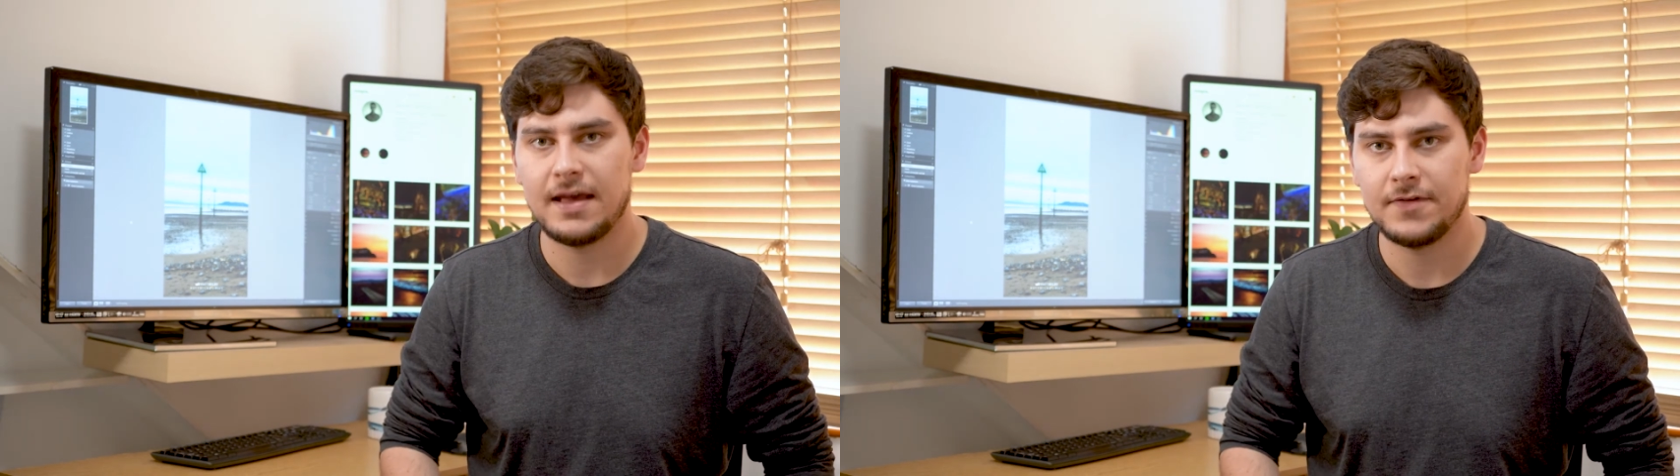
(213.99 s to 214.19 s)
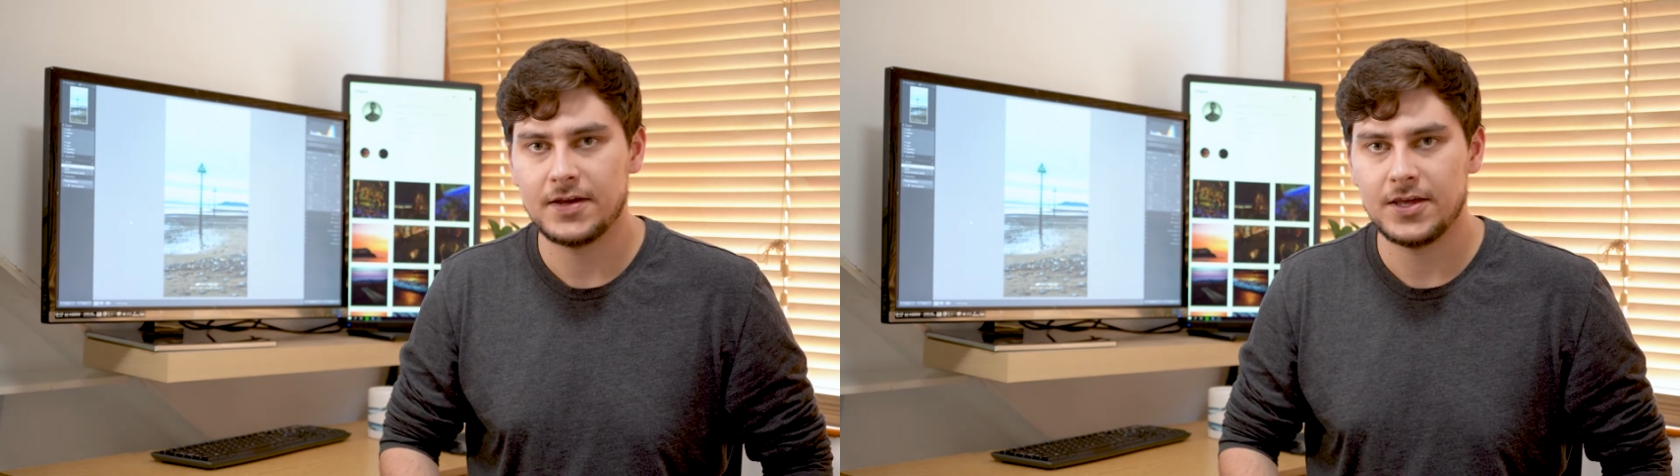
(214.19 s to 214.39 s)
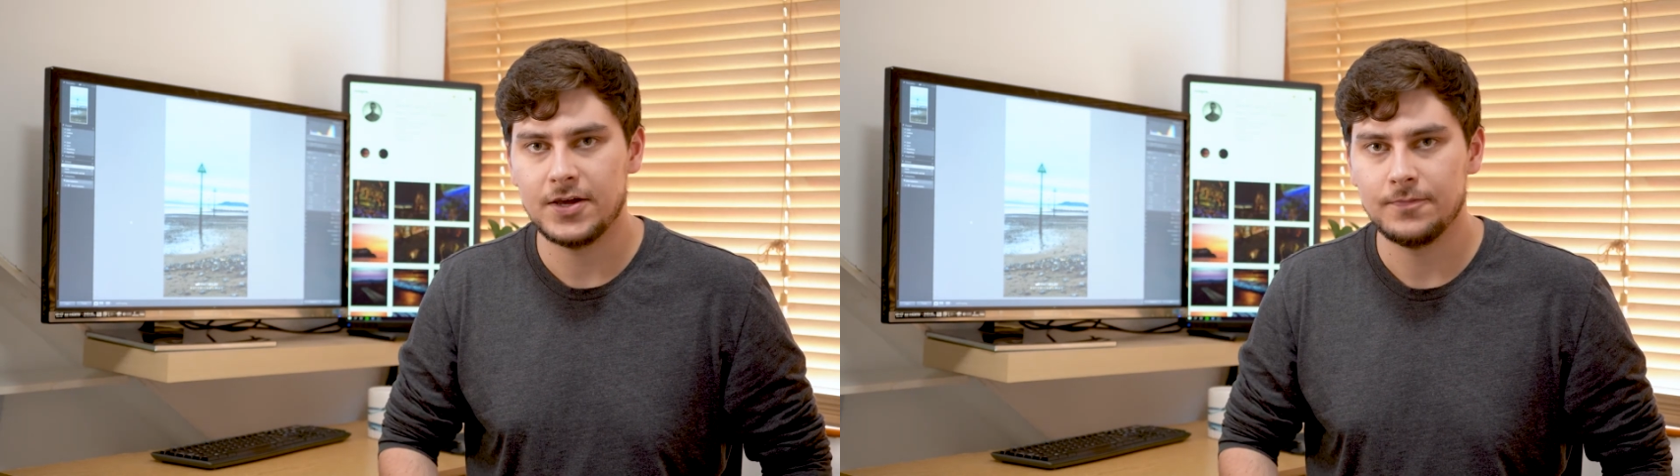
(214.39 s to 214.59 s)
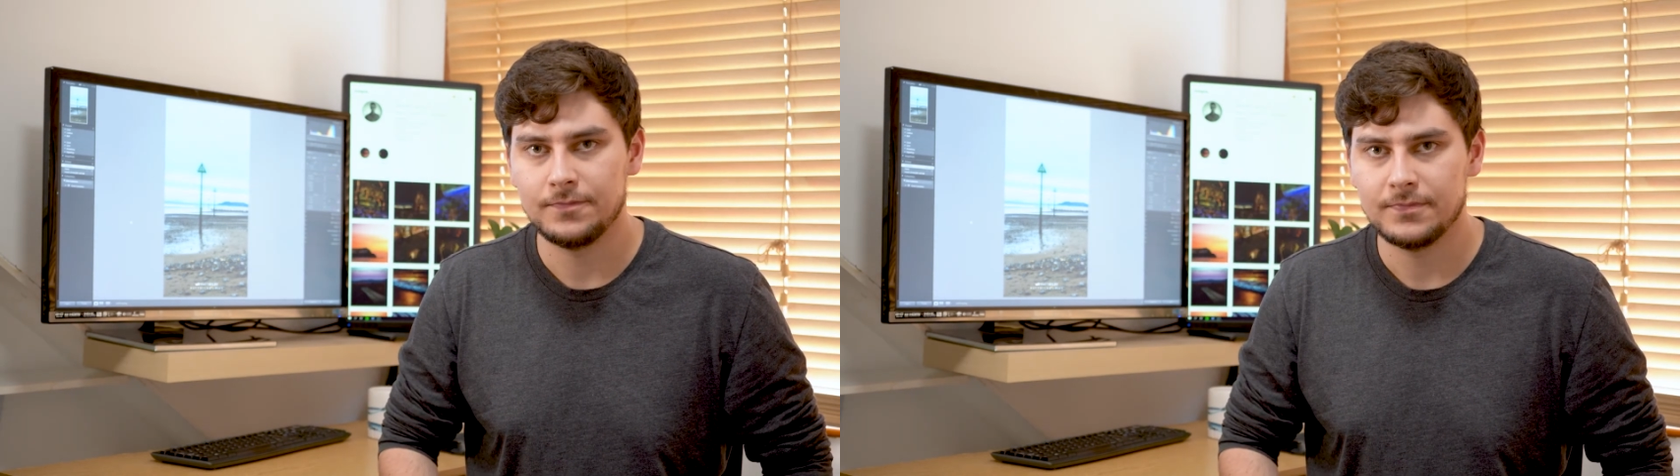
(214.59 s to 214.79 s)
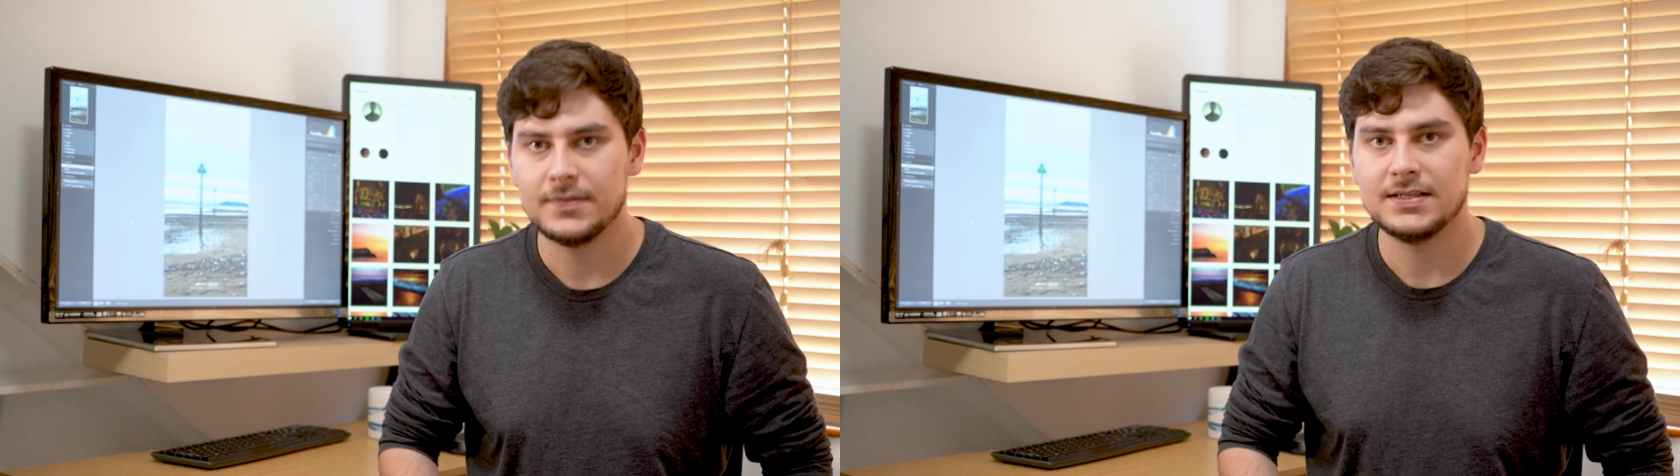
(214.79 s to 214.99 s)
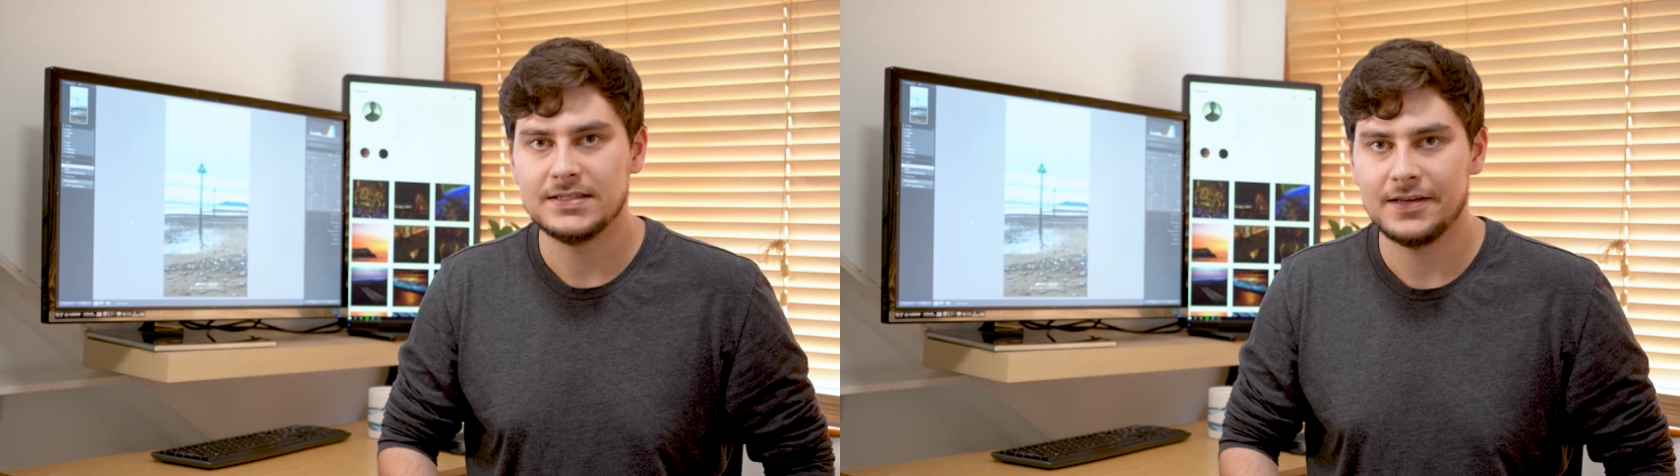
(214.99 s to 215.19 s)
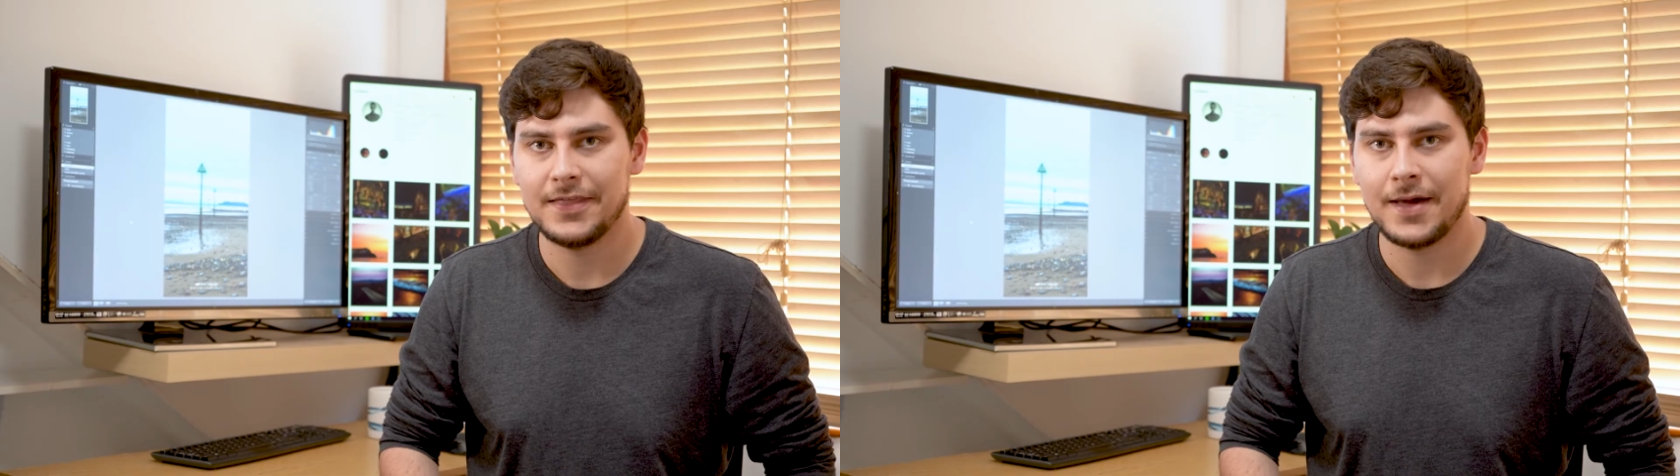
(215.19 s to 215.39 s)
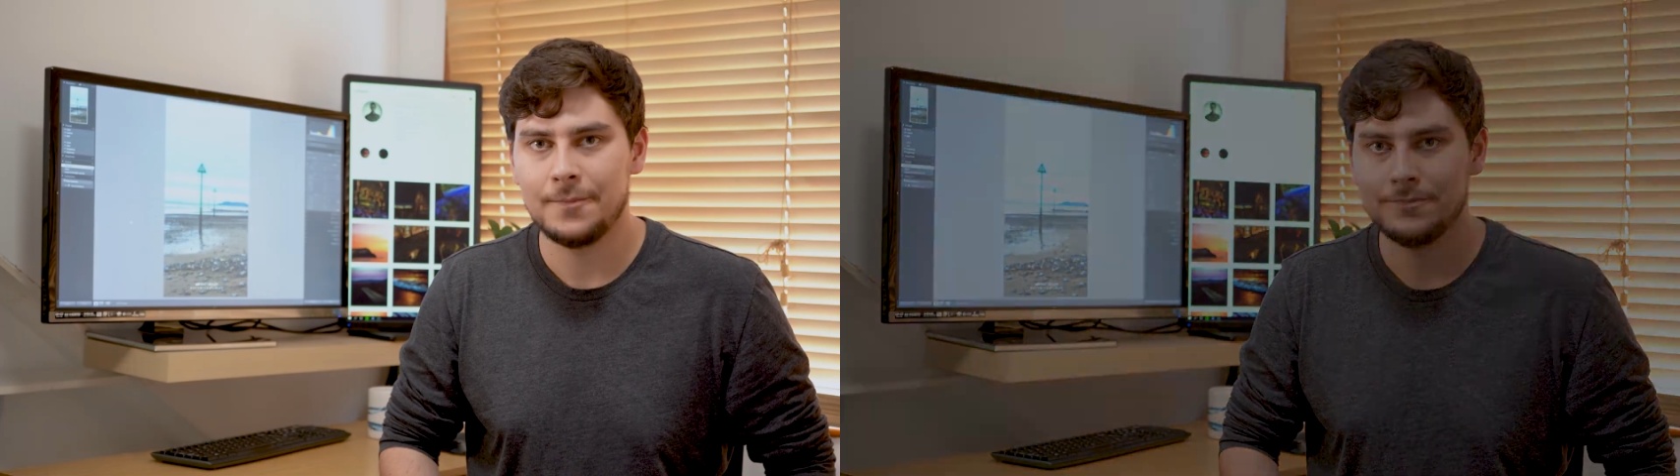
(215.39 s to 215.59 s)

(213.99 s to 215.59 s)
FAQ. See you there.